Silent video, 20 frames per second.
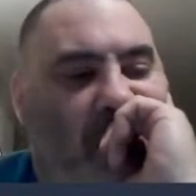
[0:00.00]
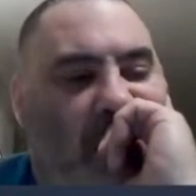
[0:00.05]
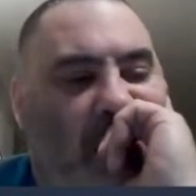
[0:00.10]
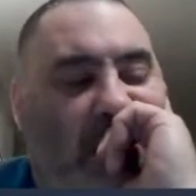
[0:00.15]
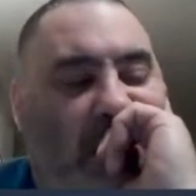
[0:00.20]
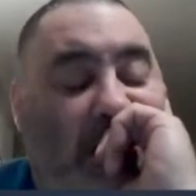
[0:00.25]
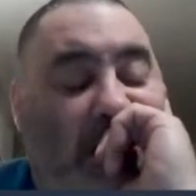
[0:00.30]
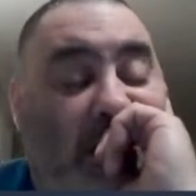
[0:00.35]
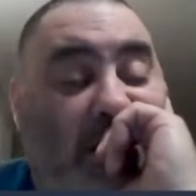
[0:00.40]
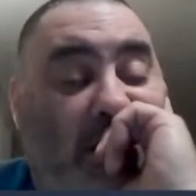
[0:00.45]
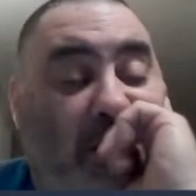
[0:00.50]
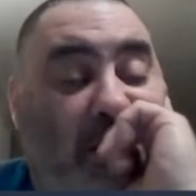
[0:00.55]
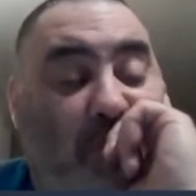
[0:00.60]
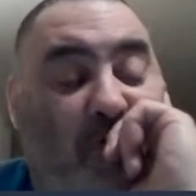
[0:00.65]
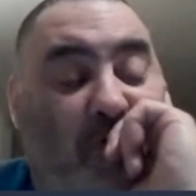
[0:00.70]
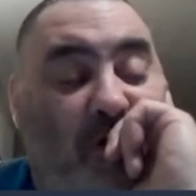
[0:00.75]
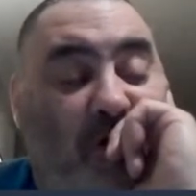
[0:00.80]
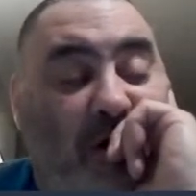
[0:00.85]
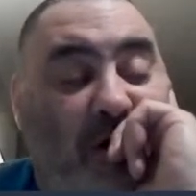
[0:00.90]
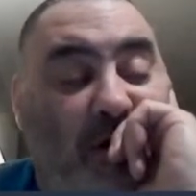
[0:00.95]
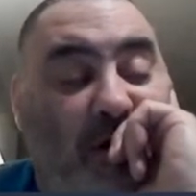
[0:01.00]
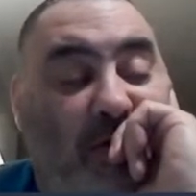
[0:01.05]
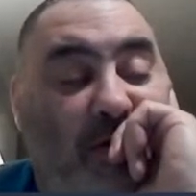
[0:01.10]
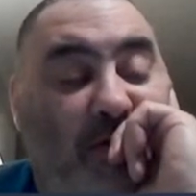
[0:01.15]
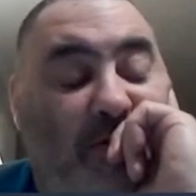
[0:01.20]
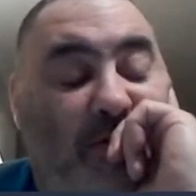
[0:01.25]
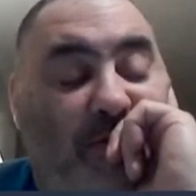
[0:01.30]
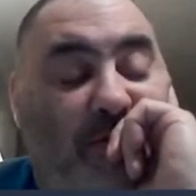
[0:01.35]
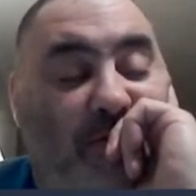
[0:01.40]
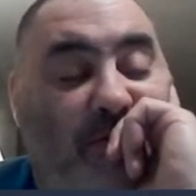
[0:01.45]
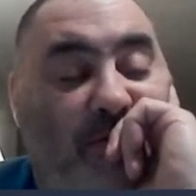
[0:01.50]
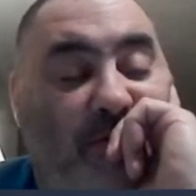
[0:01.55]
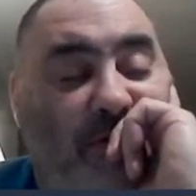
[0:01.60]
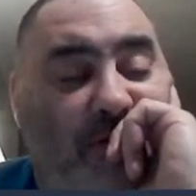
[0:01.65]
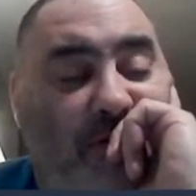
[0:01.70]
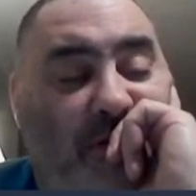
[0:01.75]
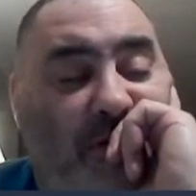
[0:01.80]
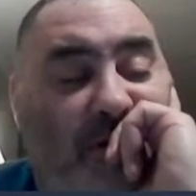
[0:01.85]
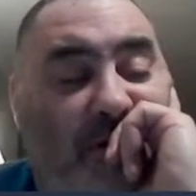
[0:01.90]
DJ Moore. Okay.